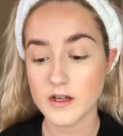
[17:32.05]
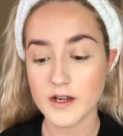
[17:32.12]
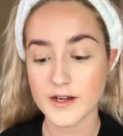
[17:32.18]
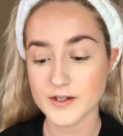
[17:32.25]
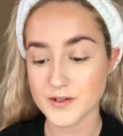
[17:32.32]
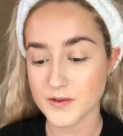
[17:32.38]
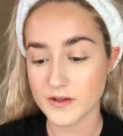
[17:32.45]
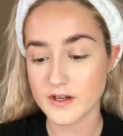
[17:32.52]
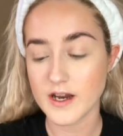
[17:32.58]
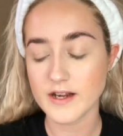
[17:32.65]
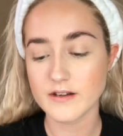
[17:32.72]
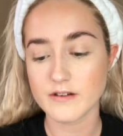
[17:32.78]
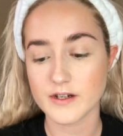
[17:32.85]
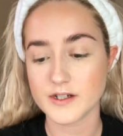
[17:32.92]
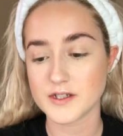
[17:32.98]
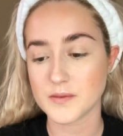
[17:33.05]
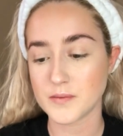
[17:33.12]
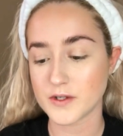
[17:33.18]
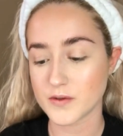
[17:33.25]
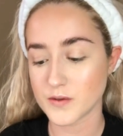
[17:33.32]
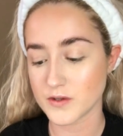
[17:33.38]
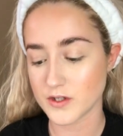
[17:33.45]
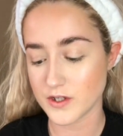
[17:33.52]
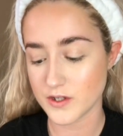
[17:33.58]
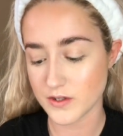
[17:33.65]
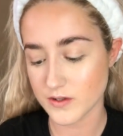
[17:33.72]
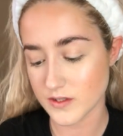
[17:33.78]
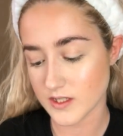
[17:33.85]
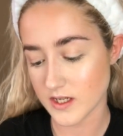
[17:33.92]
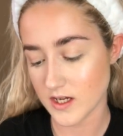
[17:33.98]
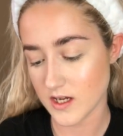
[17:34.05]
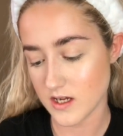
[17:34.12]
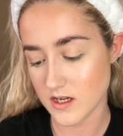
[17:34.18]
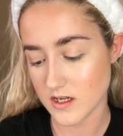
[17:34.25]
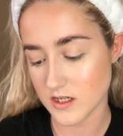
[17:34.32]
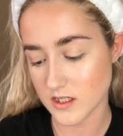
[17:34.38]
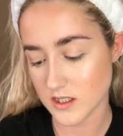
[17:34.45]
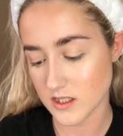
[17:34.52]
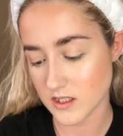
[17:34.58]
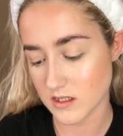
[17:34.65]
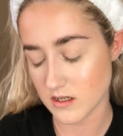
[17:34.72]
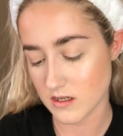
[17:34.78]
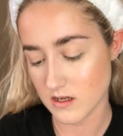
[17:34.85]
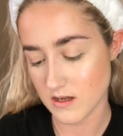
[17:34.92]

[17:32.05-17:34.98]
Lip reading: Yeah, so the next item we're going to use is